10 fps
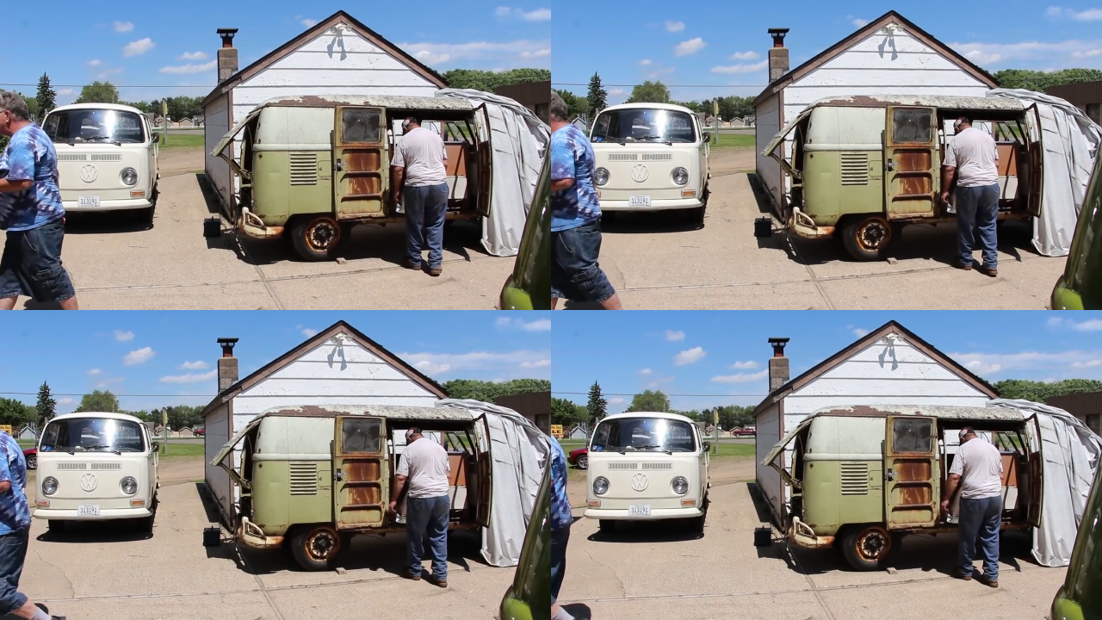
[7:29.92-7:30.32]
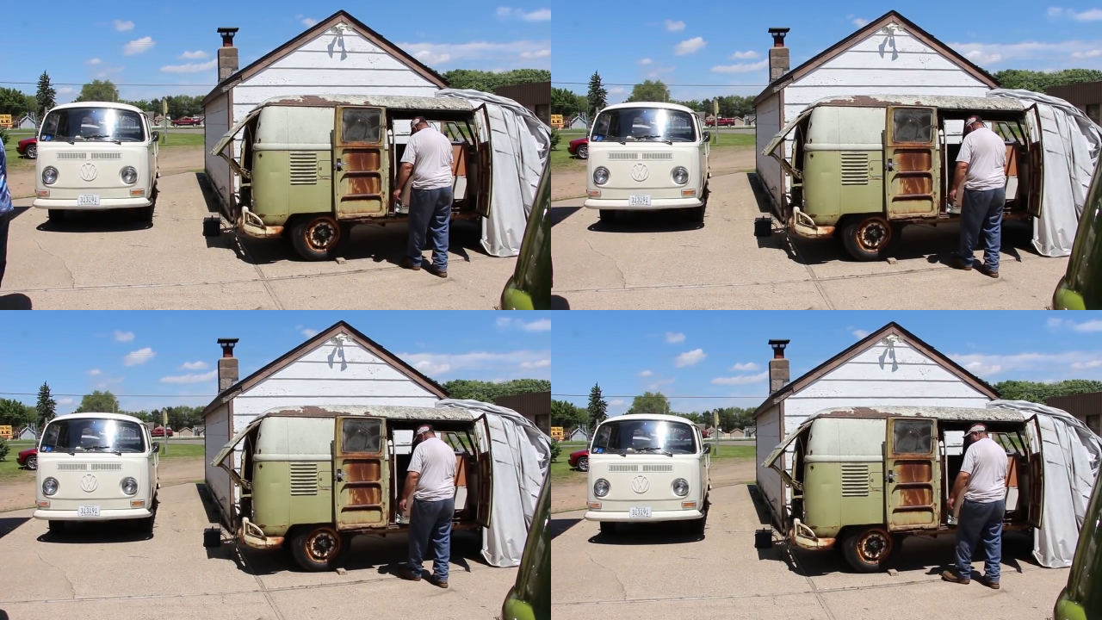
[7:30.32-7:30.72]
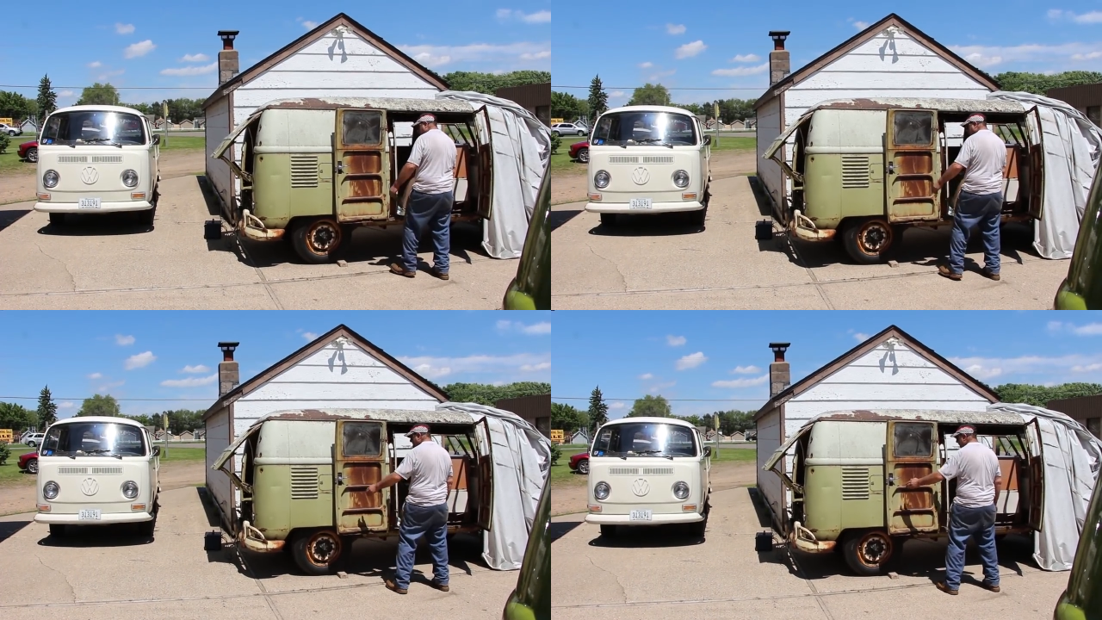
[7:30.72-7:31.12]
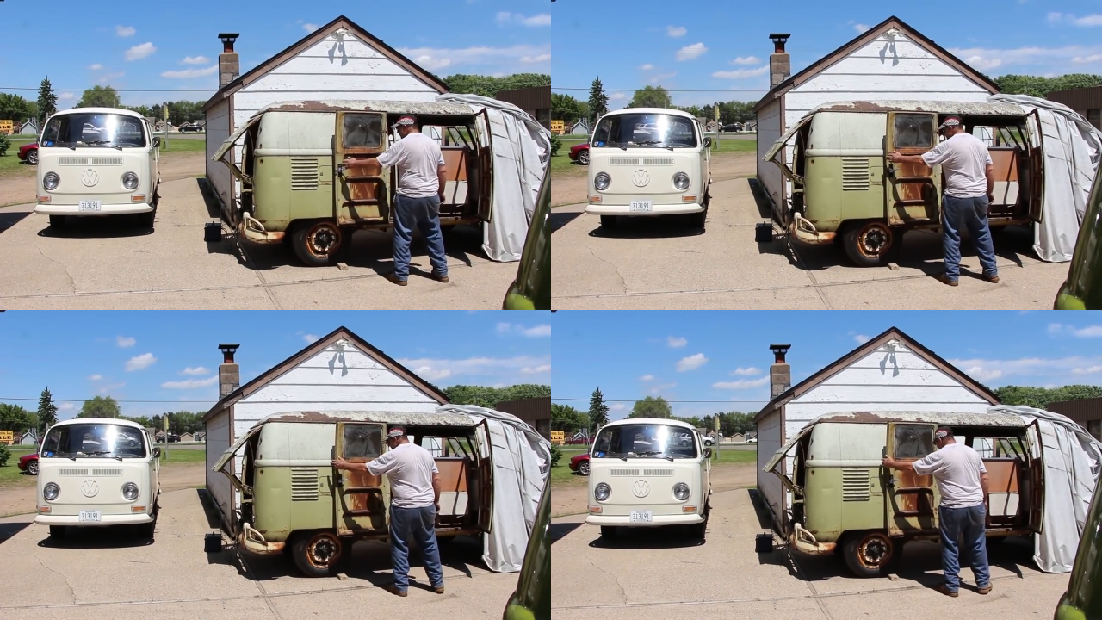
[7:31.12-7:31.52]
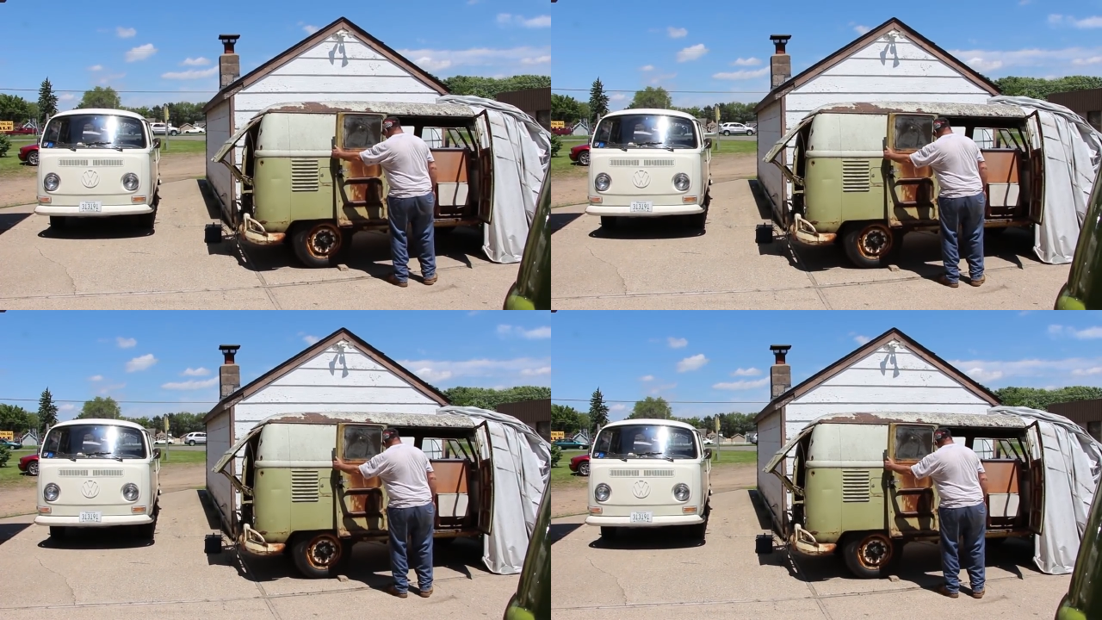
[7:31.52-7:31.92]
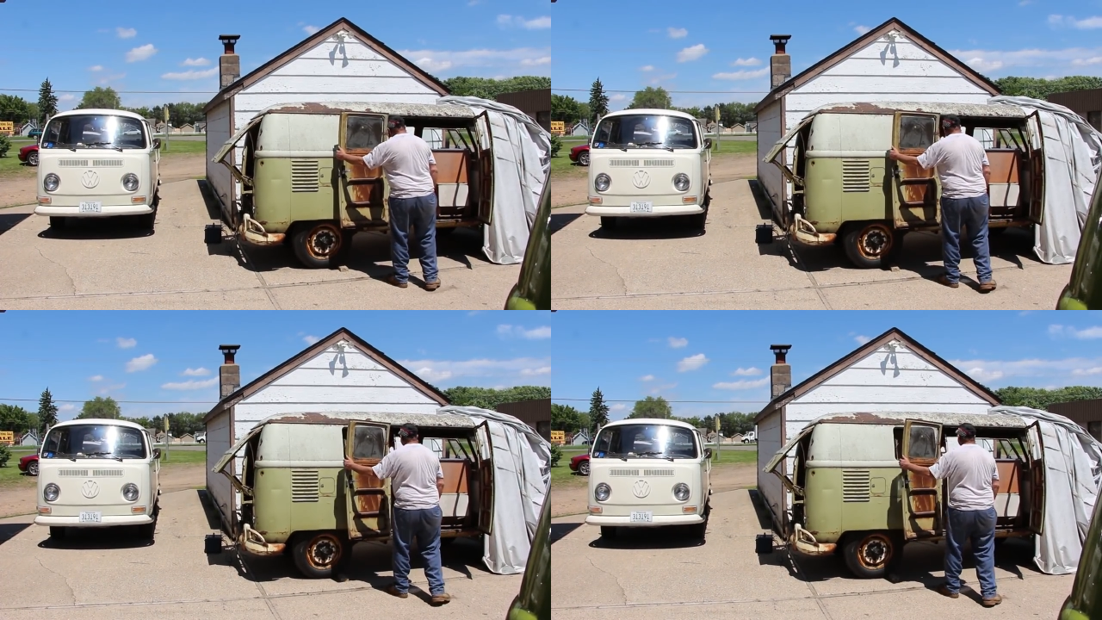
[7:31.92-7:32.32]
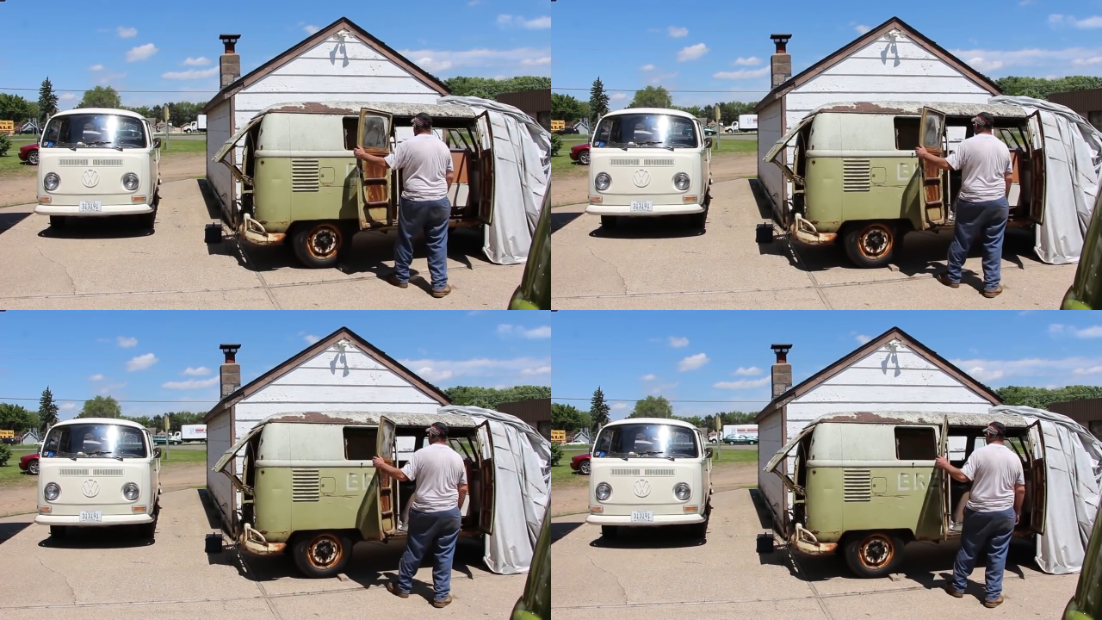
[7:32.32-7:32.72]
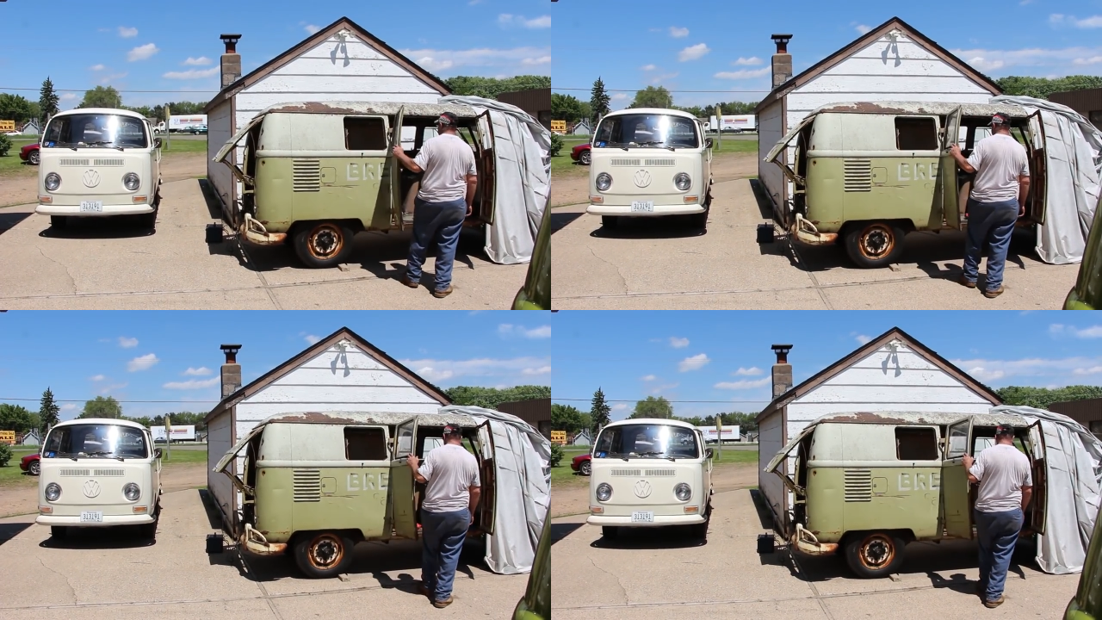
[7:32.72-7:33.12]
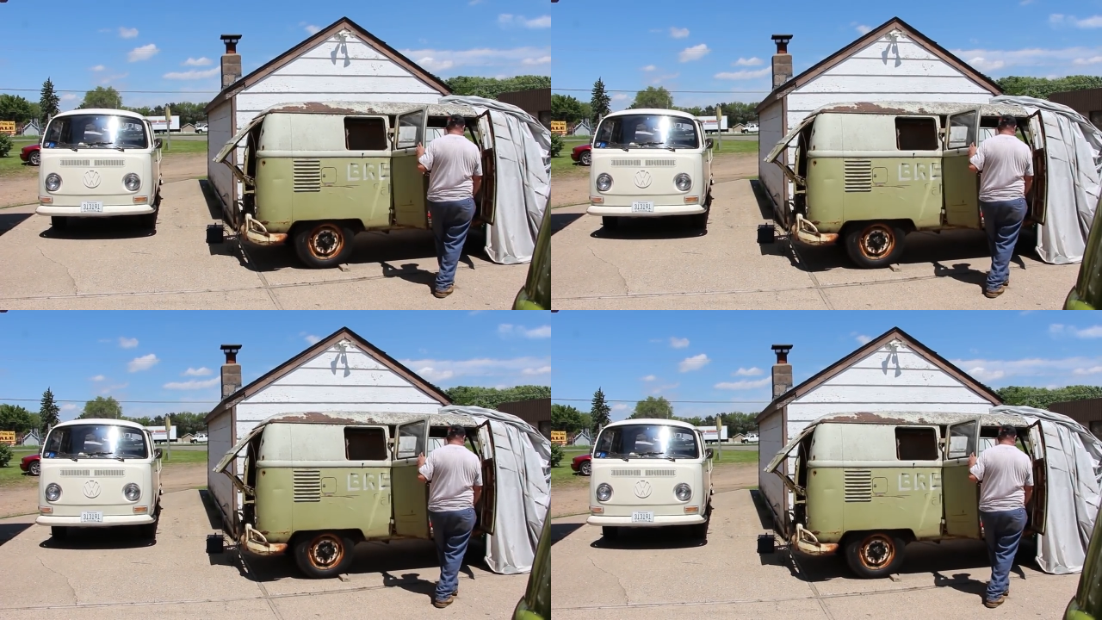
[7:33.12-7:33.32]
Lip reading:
Nobody's mouth can be seen.